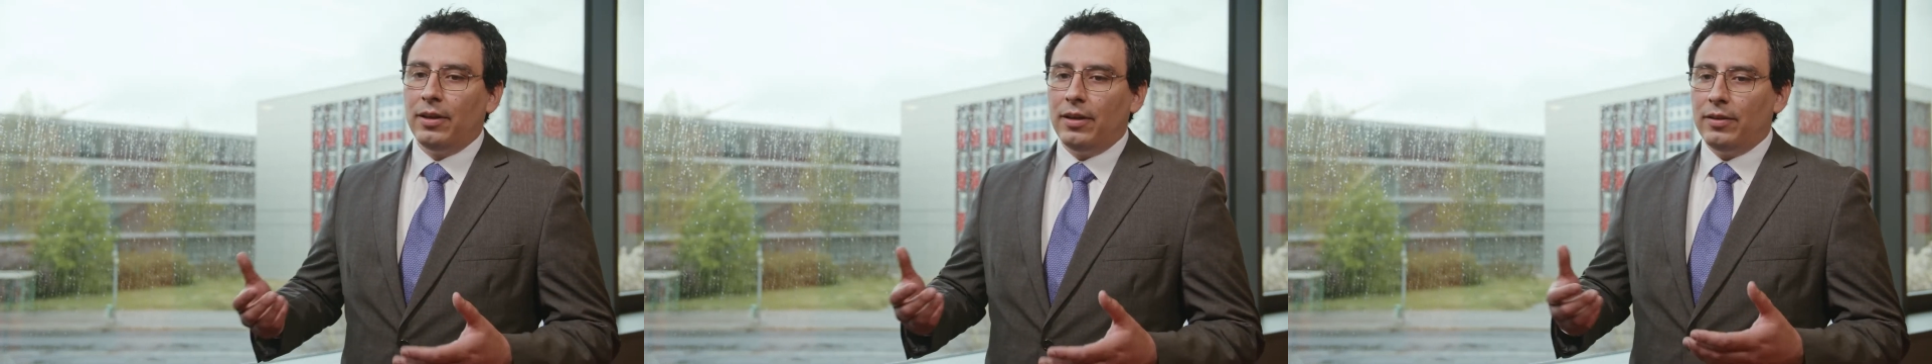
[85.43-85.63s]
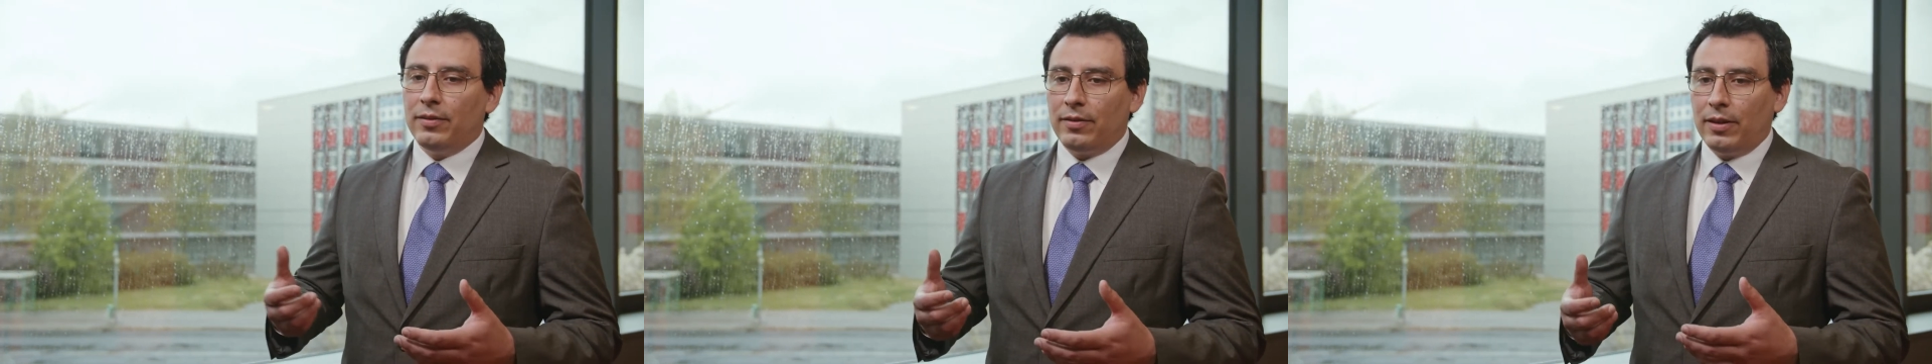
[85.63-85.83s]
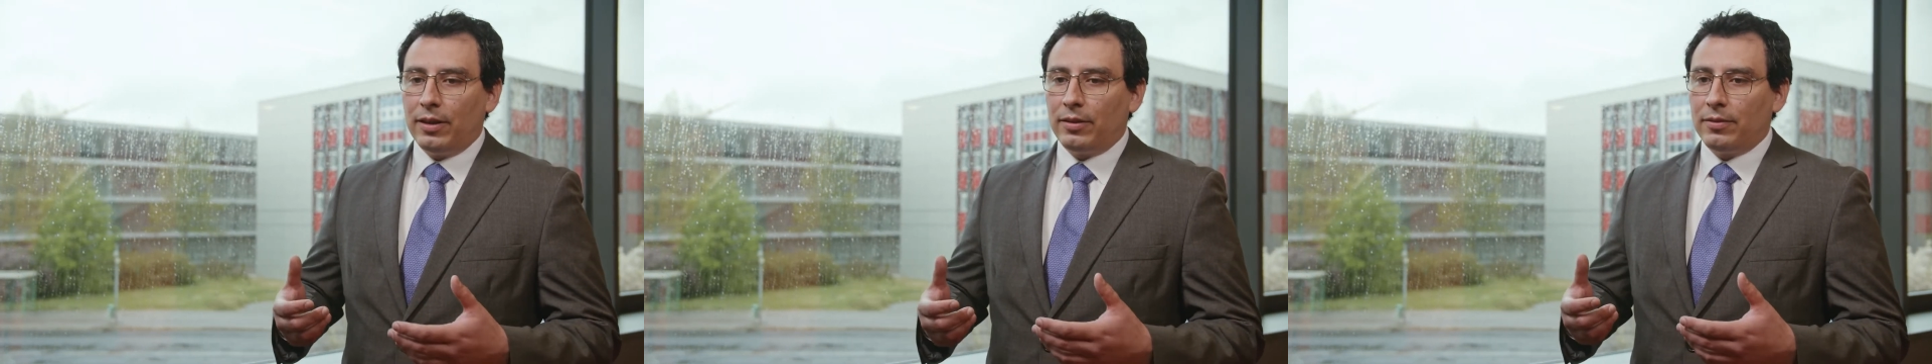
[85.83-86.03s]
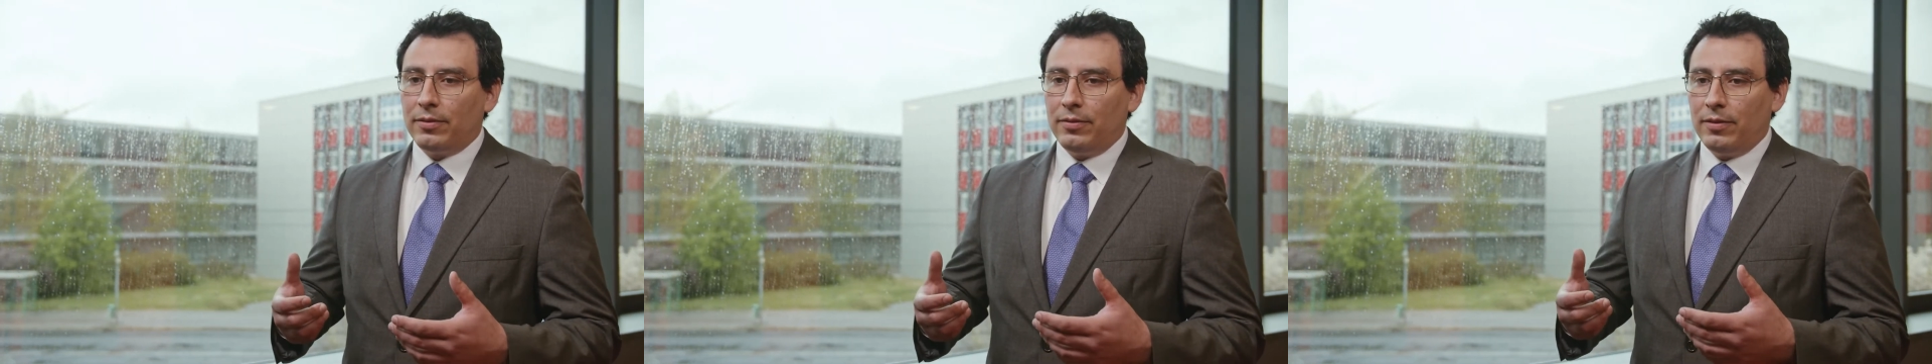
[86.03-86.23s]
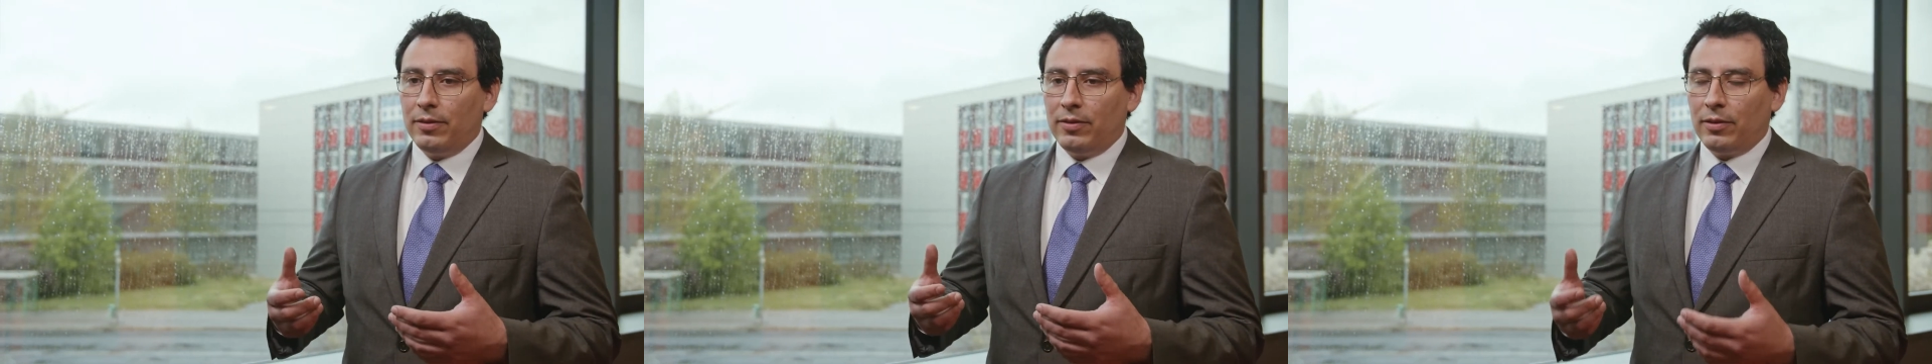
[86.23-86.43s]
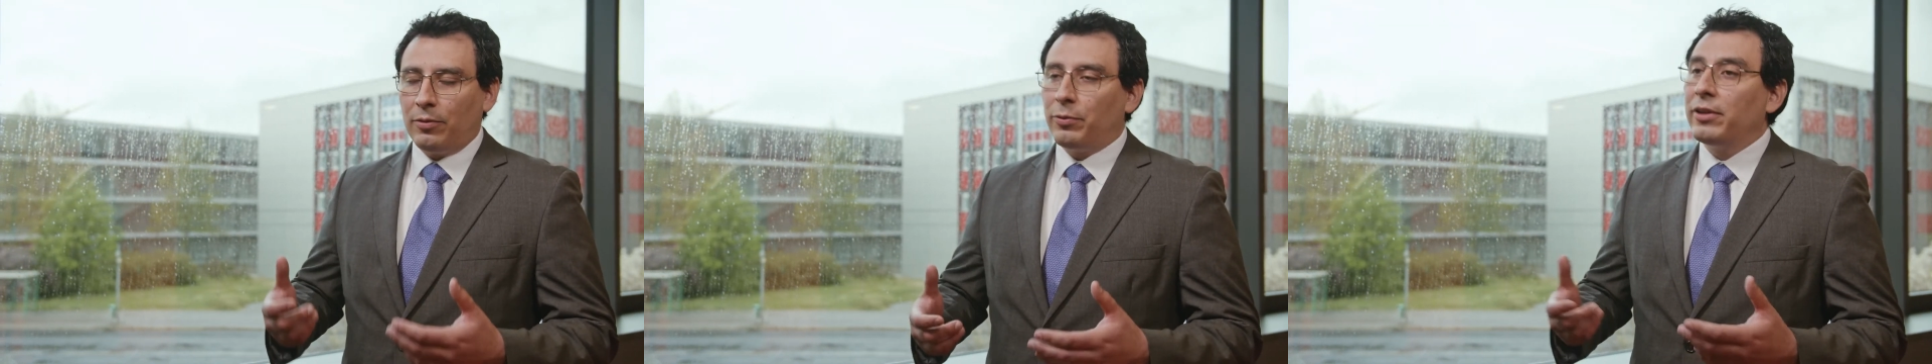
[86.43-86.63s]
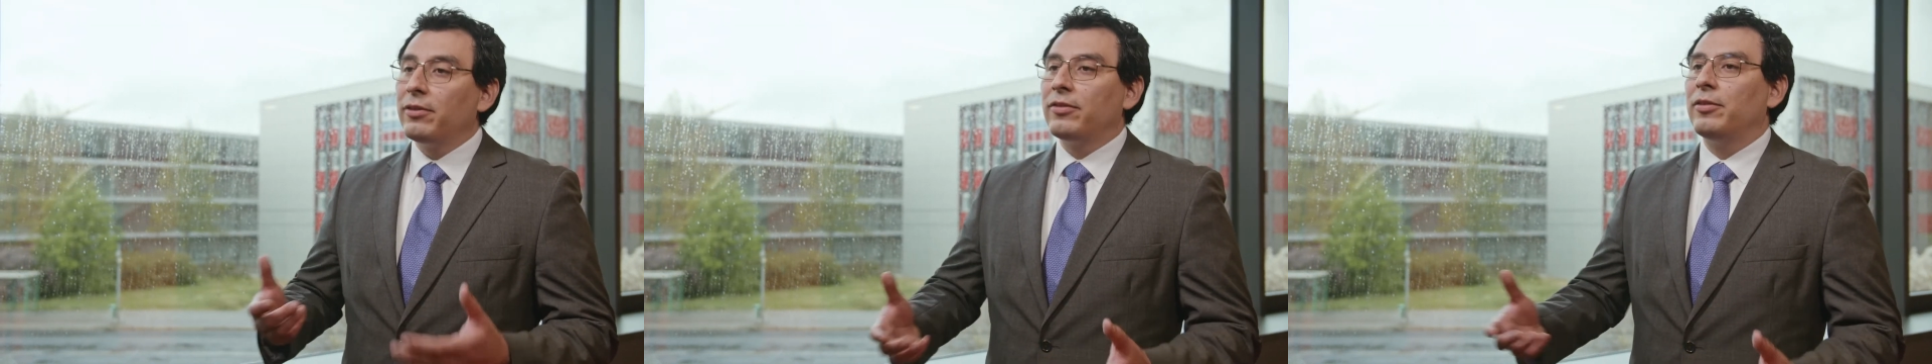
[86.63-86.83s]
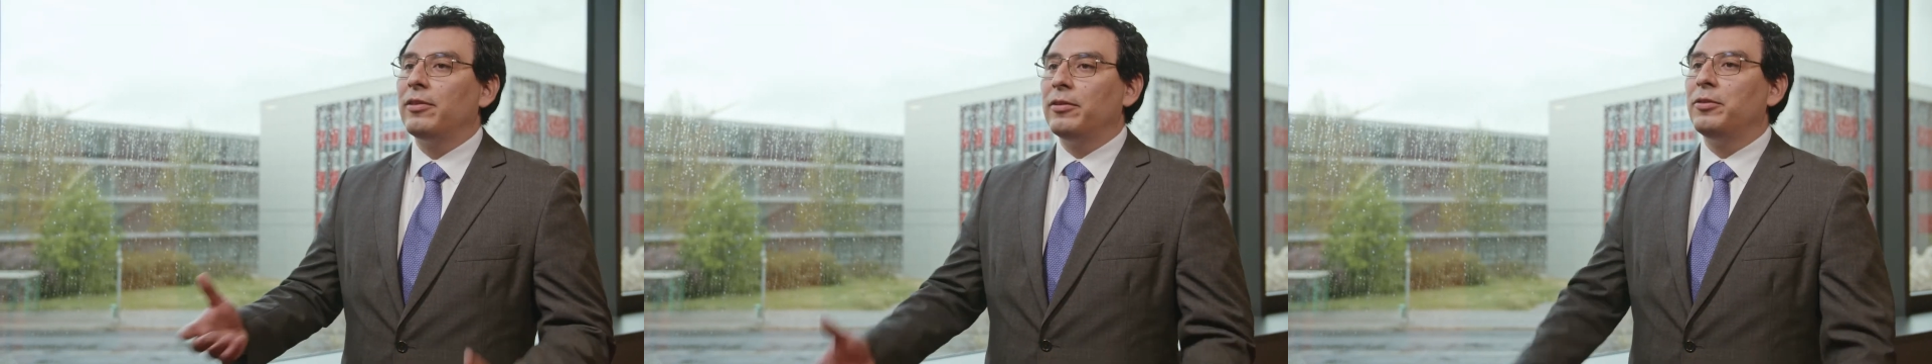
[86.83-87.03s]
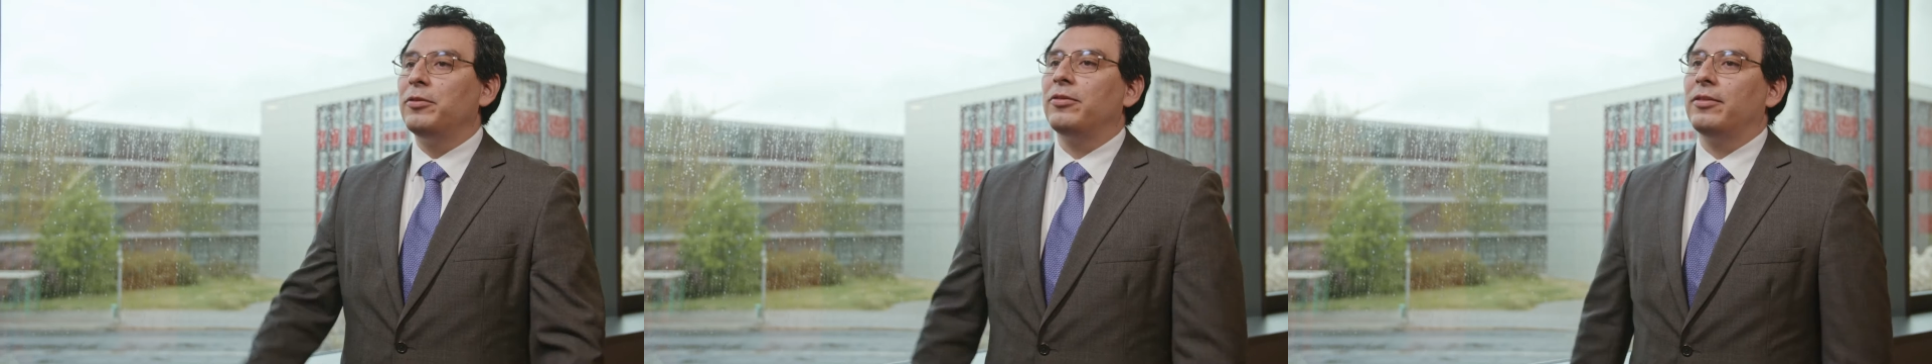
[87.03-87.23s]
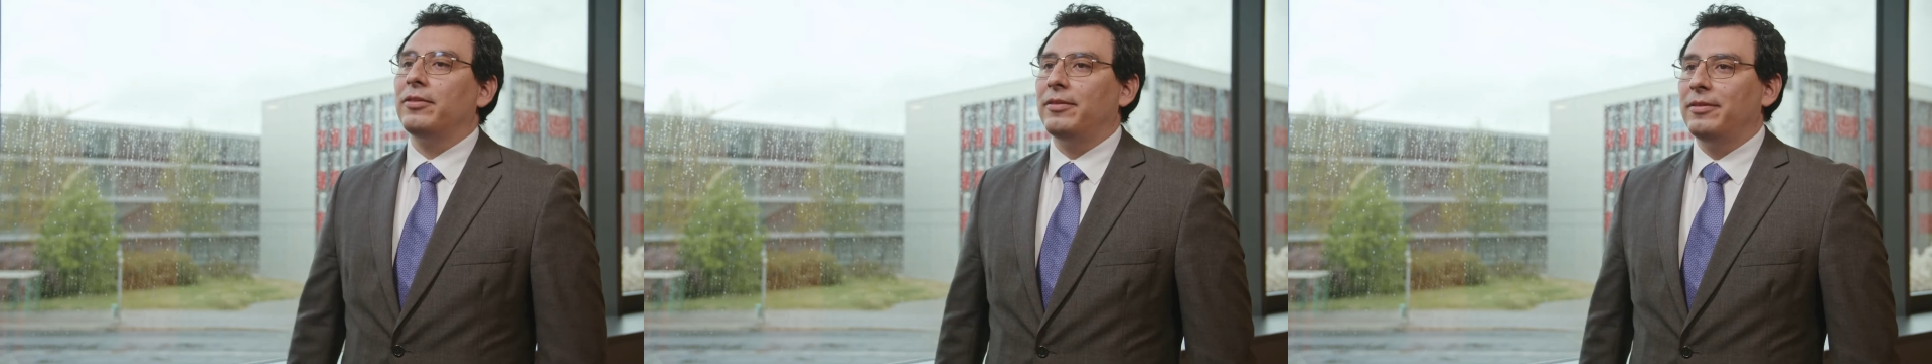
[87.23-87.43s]
it's a real
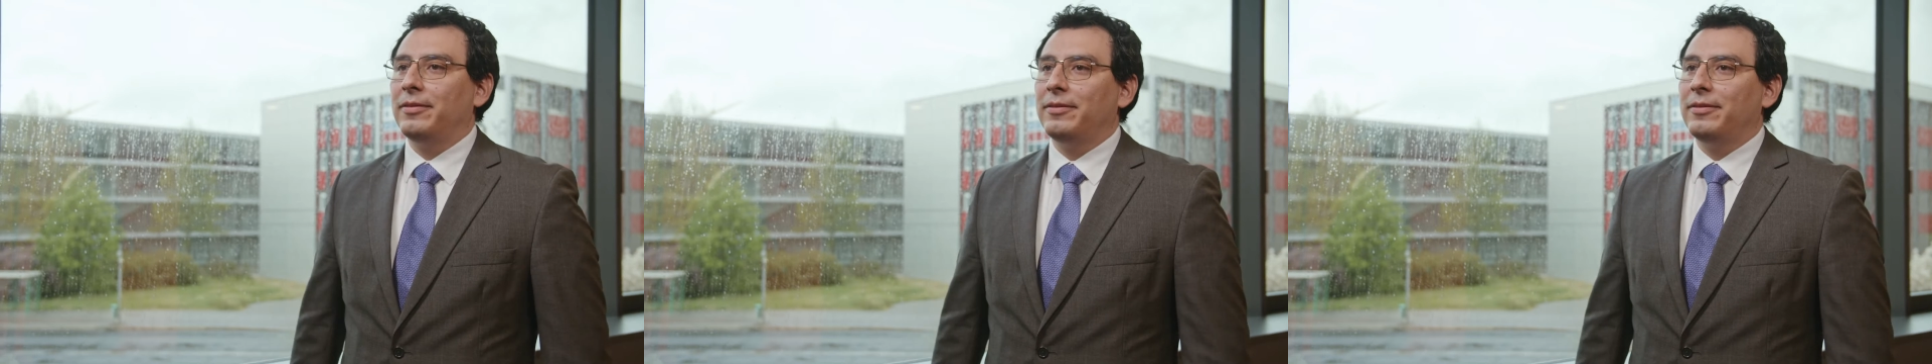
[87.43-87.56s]
solution